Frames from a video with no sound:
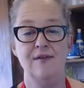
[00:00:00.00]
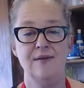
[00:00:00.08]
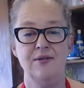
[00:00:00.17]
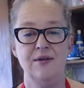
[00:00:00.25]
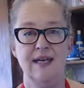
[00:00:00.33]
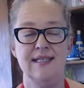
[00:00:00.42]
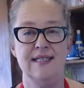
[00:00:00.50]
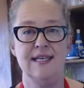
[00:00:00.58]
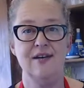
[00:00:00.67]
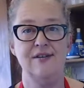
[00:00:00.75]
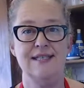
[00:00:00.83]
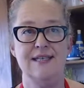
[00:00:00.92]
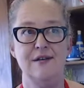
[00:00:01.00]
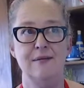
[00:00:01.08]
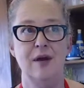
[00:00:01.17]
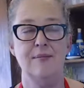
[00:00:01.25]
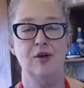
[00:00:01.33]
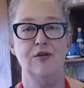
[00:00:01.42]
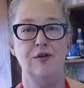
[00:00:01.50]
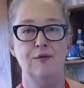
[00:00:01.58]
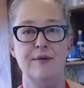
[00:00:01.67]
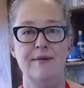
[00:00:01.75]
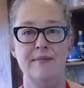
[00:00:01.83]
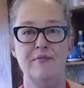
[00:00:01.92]
I'm doing a series at the moment on the
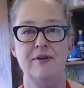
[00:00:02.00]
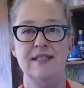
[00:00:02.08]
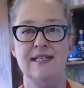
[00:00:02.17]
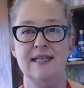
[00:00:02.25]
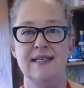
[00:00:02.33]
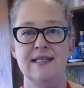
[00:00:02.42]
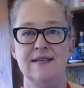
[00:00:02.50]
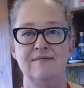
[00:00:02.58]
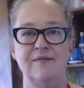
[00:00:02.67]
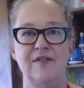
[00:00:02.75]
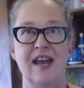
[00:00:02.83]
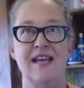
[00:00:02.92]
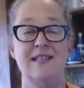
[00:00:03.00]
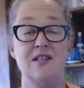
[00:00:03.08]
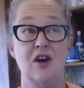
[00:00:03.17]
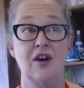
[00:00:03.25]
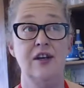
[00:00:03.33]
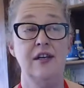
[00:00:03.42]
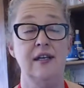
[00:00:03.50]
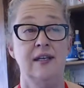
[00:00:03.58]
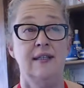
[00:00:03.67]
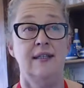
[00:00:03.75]
Ruby Princess fiasco.